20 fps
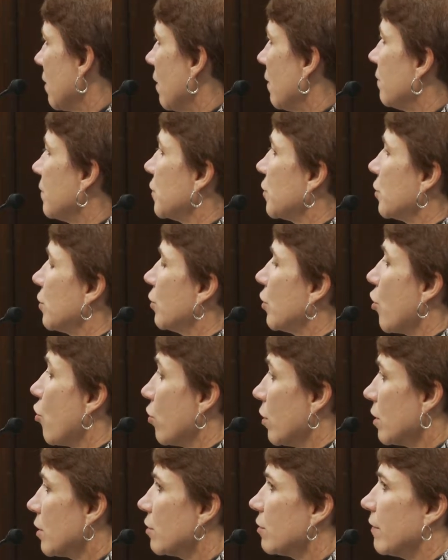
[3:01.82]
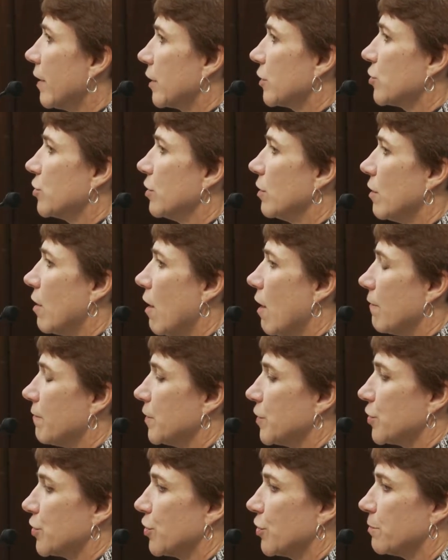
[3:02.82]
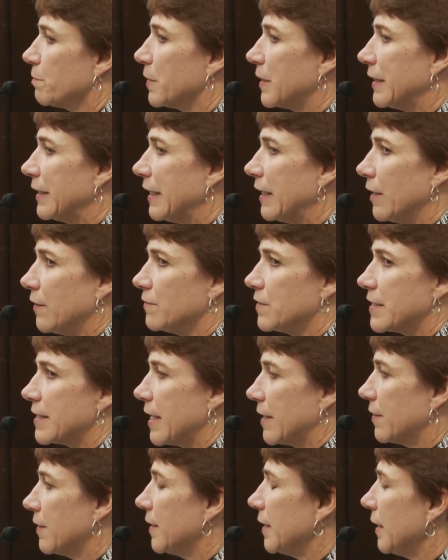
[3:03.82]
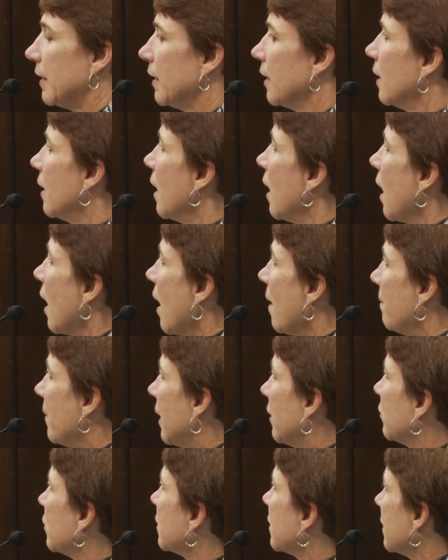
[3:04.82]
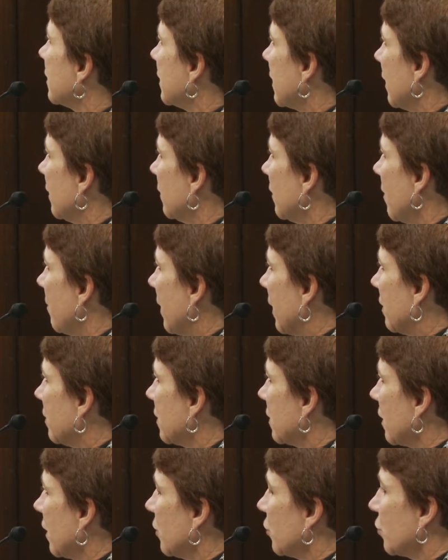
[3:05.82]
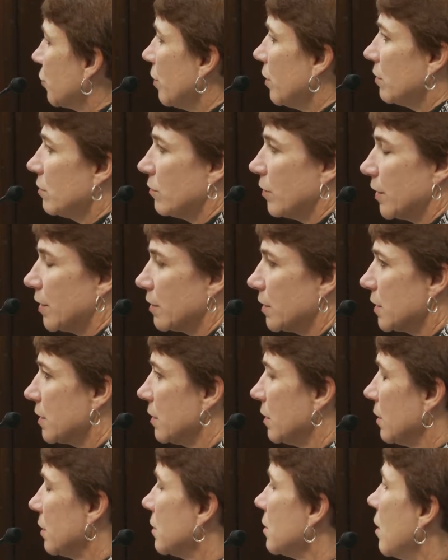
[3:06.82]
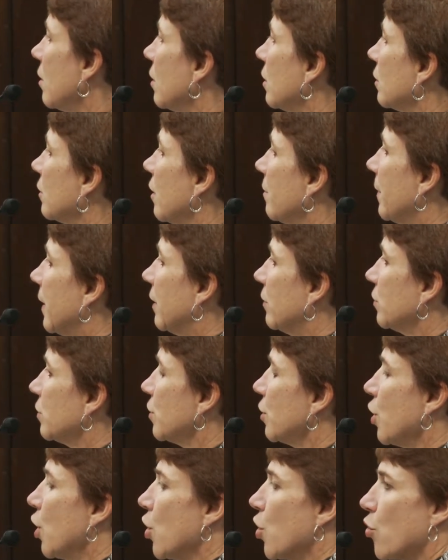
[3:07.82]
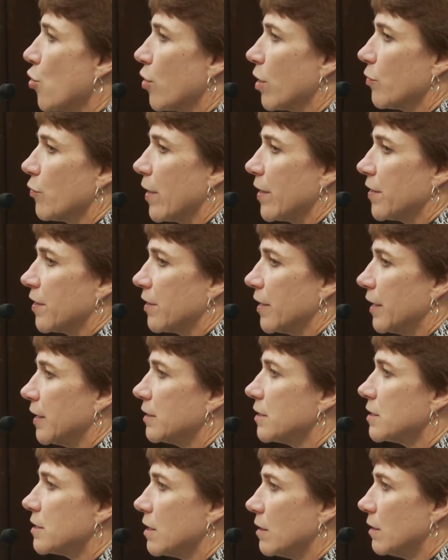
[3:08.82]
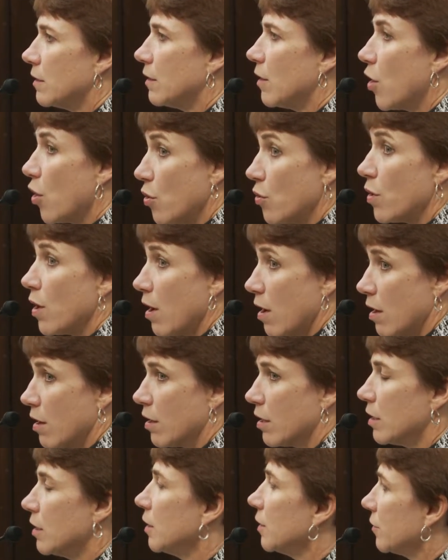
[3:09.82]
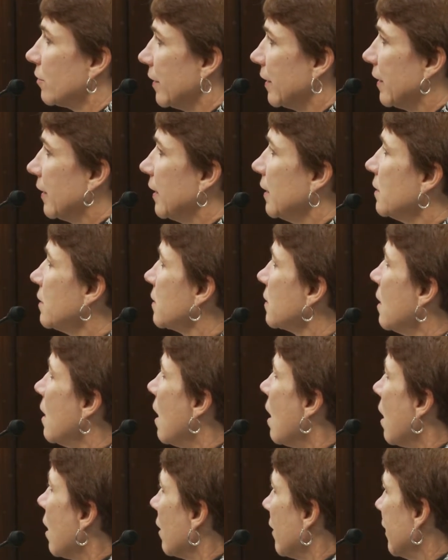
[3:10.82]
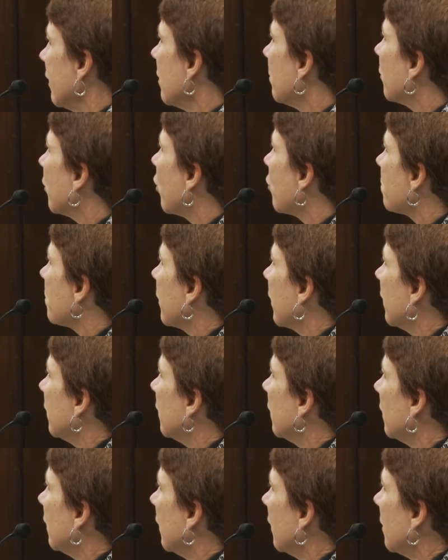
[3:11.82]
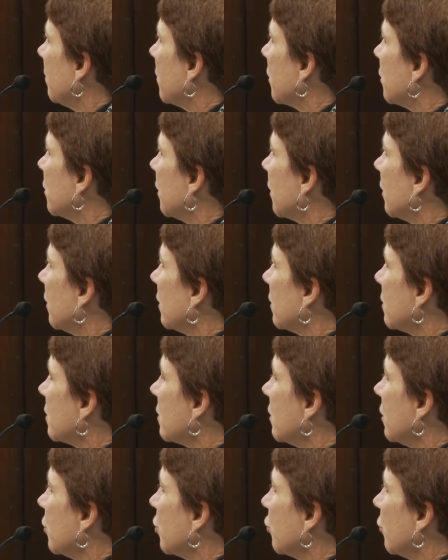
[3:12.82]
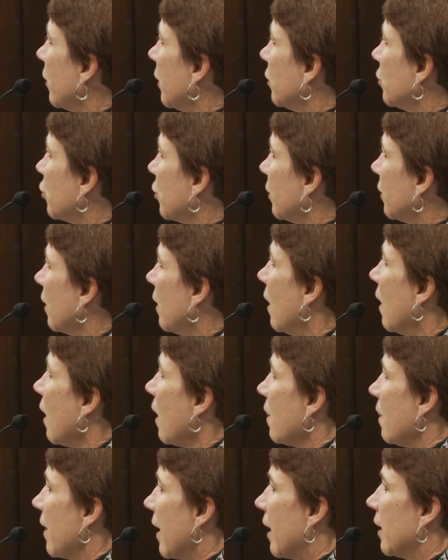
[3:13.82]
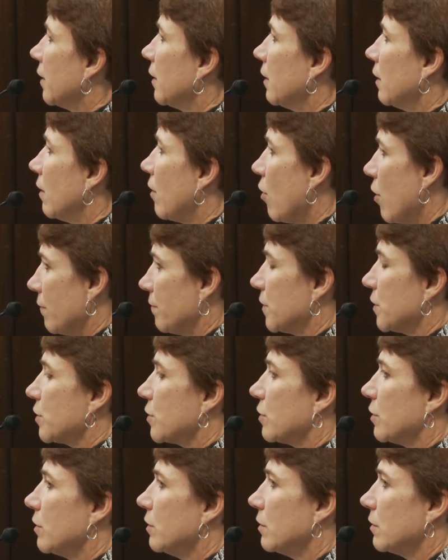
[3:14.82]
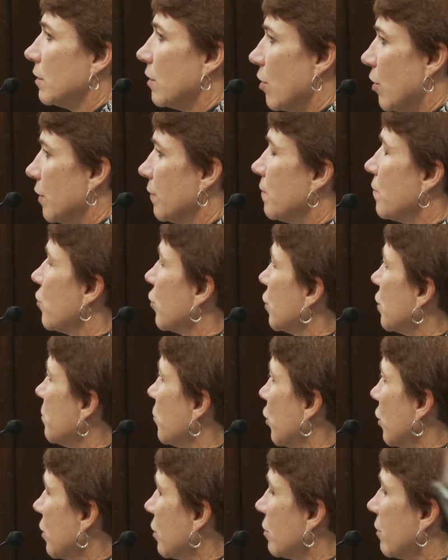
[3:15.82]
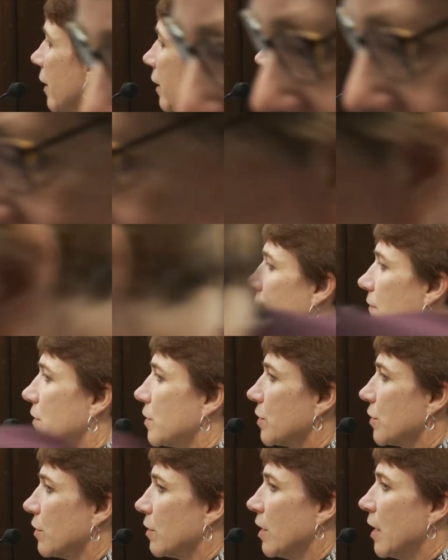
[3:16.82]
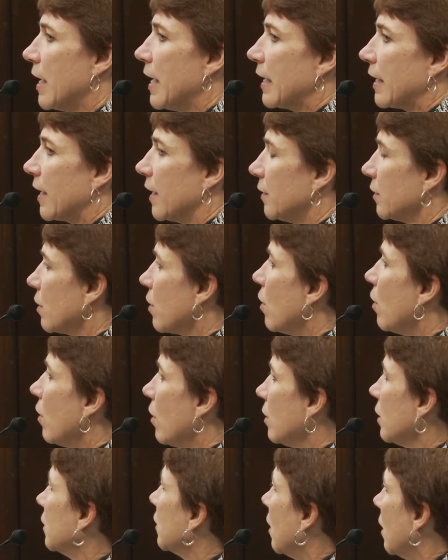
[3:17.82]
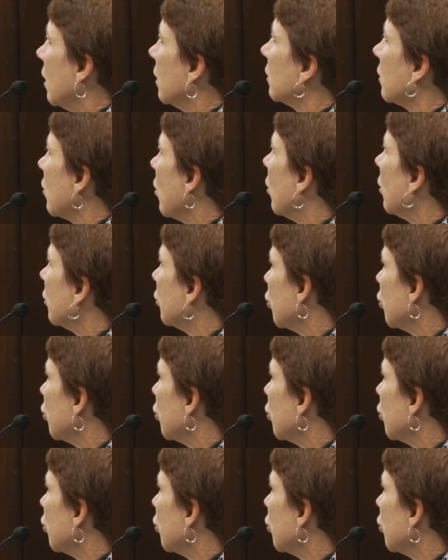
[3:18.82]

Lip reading: officer or correctional officer believes that the amounts set in the bail schedule, whether it's in a dollar amount or whether it's the OR release, are inappropriate in any particular situation, that officer, law enforcement or correctional officer, can call an on-call